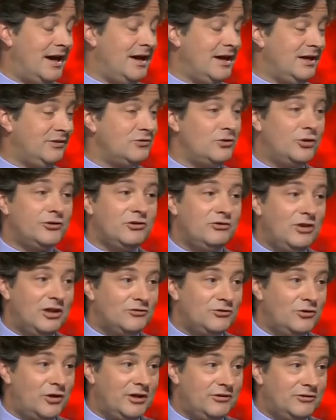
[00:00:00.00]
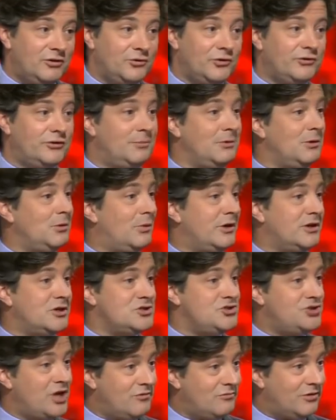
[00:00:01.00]
it's not something that one
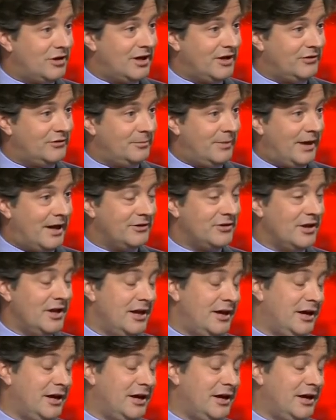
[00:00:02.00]
can generalise about.